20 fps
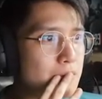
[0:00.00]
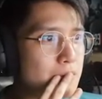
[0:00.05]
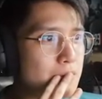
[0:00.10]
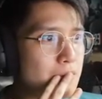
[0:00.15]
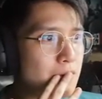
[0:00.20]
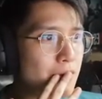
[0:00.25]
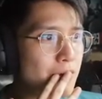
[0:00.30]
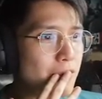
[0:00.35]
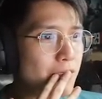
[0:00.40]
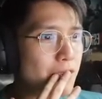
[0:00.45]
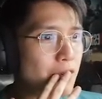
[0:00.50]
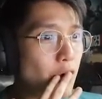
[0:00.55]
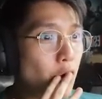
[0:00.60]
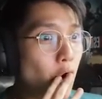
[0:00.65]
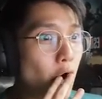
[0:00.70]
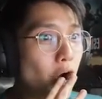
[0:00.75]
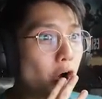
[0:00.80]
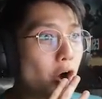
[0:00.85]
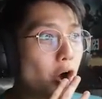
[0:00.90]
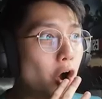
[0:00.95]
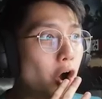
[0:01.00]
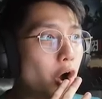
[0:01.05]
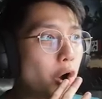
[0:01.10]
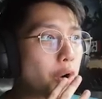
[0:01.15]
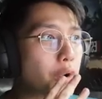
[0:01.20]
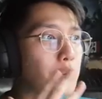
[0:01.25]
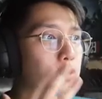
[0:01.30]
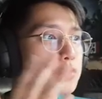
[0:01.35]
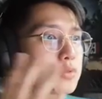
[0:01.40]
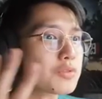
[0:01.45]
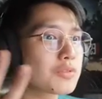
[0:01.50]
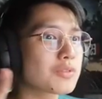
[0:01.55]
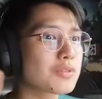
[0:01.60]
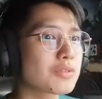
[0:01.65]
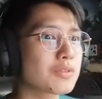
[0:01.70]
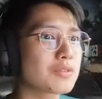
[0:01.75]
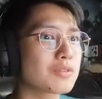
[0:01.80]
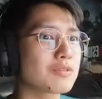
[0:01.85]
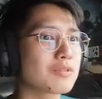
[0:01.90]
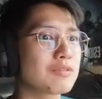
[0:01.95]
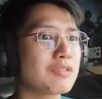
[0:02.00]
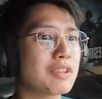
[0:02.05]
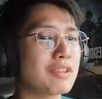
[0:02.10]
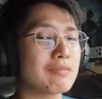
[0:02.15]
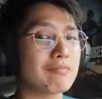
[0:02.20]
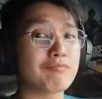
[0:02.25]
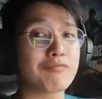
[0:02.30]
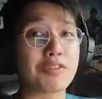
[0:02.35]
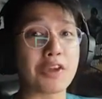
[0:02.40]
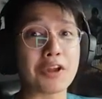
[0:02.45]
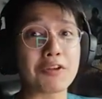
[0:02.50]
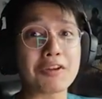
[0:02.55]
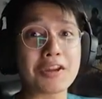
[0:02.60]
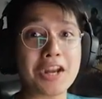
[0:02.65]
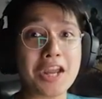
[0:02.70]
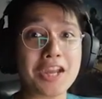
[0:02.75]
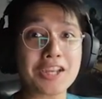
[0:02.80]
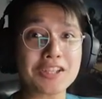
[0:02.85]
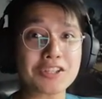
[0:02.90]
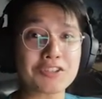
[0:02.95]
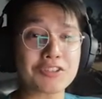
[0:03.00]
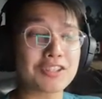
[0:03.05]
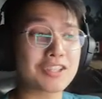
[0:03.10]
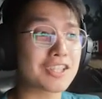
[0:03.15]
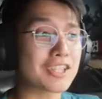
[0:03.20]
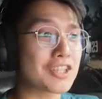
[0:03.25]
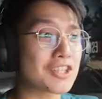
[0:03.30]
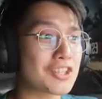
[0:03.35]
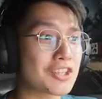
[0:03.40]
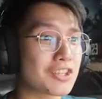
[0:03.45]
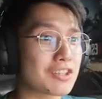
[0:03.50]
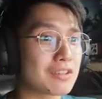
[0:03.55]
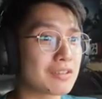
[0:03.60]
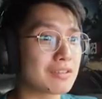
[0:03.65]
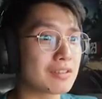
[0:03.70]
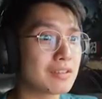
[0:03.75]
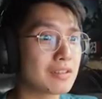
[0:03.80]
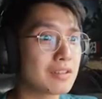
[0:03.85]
Okay. Oh! Very nice transition.